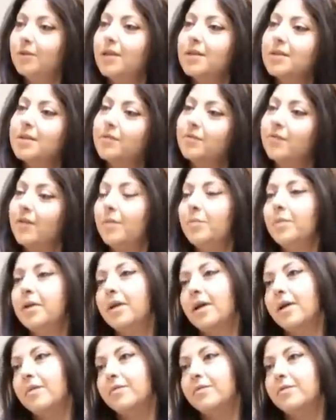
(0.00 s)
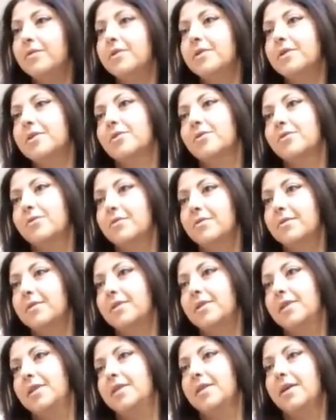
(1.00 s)
Does the fabric come first, or
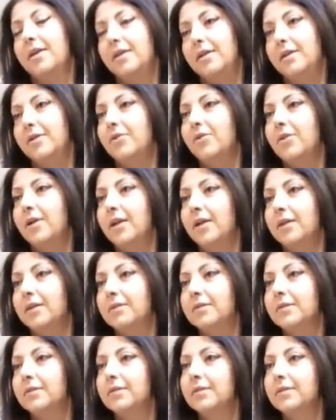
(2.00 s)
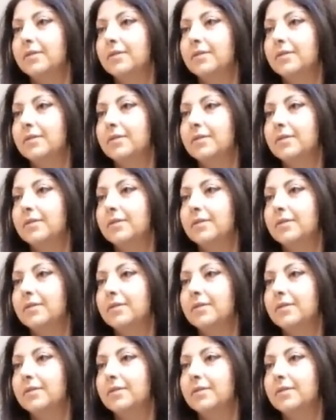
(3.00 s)
the design in your head?